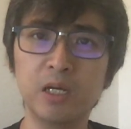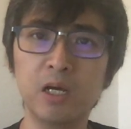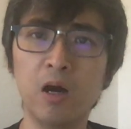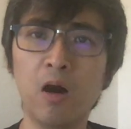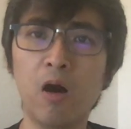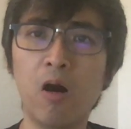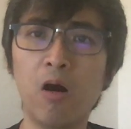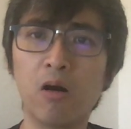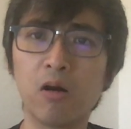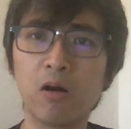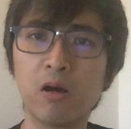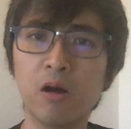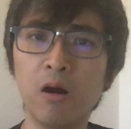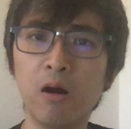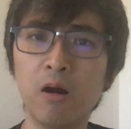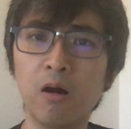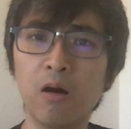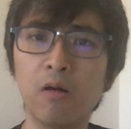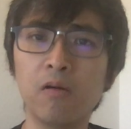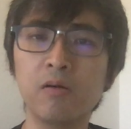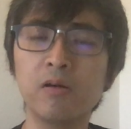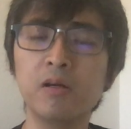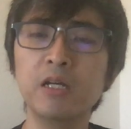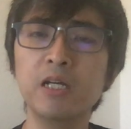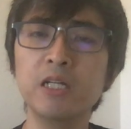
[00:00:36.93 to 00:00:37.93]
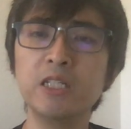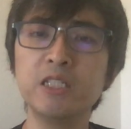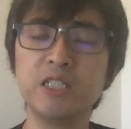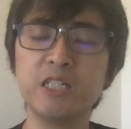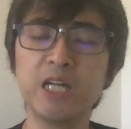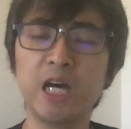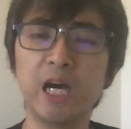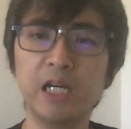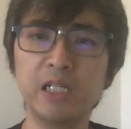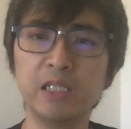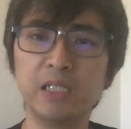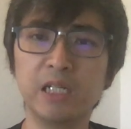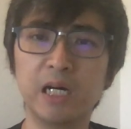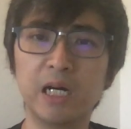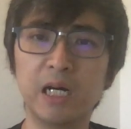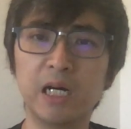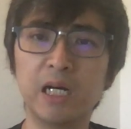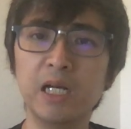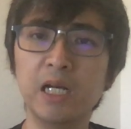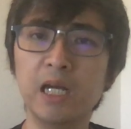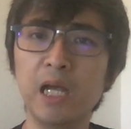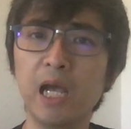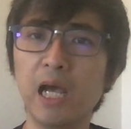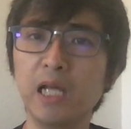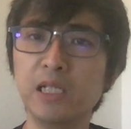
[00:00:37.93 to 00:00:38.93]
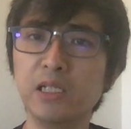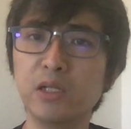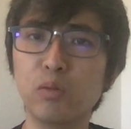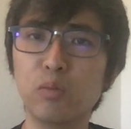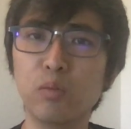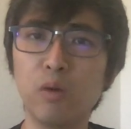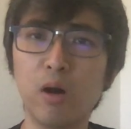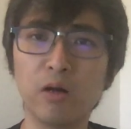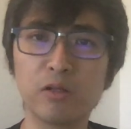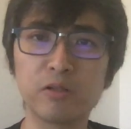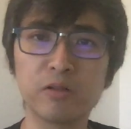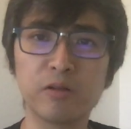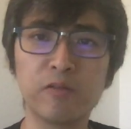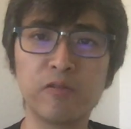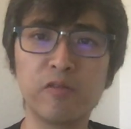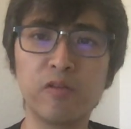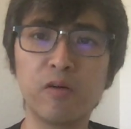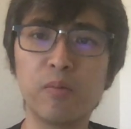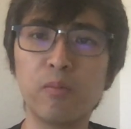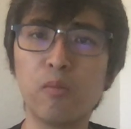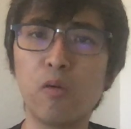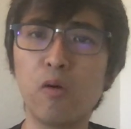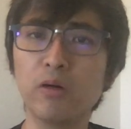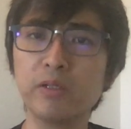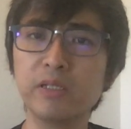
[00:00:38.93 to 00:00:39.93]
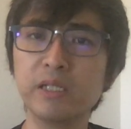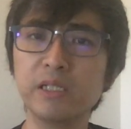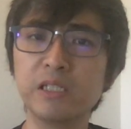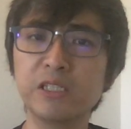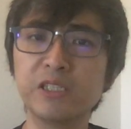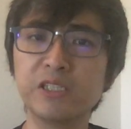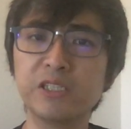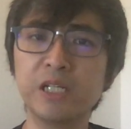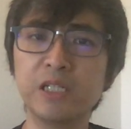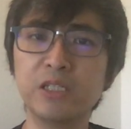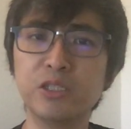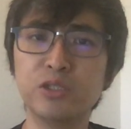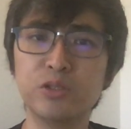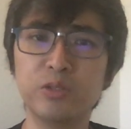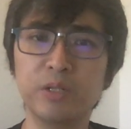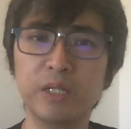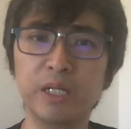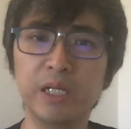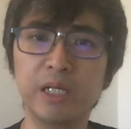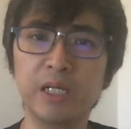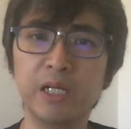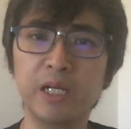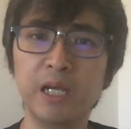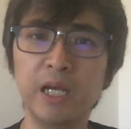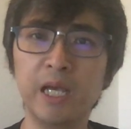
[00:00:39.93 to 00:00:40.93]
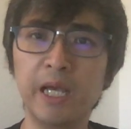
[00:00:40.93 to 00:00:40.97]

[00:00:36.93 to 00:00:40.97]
Hong Kong, China, and the world for more than a century,